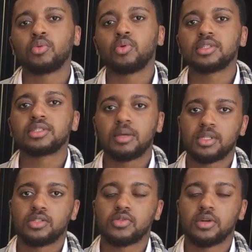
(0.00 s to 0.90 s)
There were
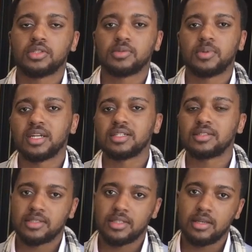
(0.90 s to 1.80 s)
some instructions, but I
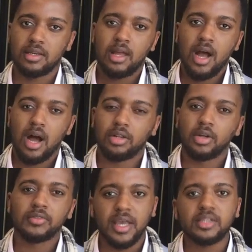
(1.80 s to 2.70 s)
didn't see a
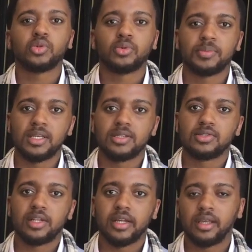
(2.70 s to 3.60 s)
lot of
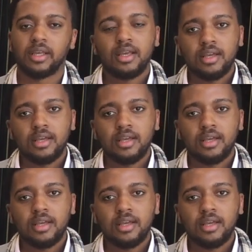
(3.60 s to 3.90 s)
SOPs, like,